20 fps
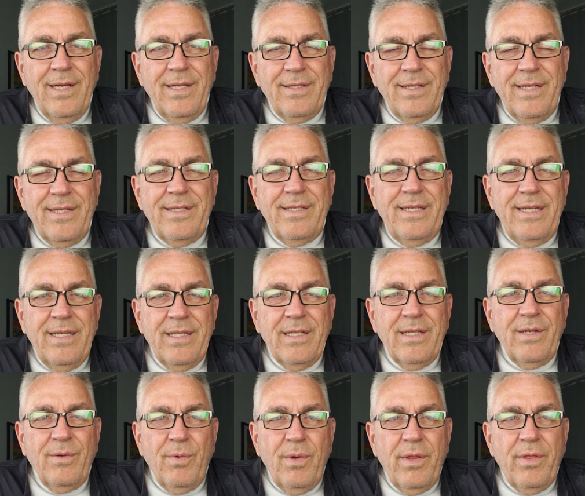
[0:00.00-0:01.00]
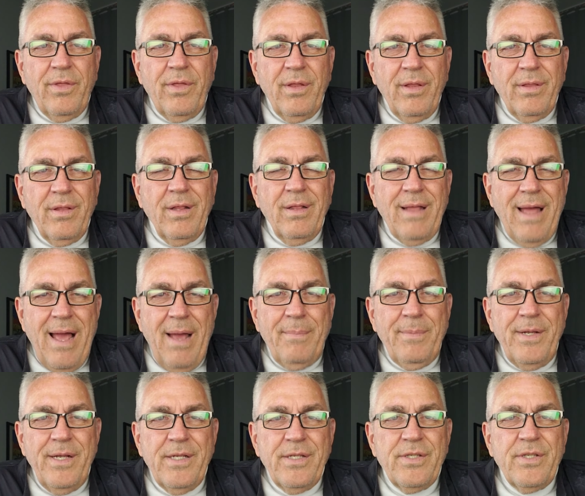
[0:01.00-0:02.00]
that dealing with the
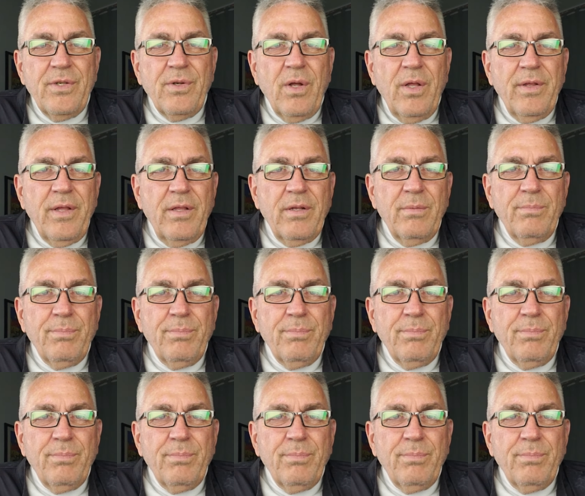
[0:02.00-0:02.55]
lobbyists and all the other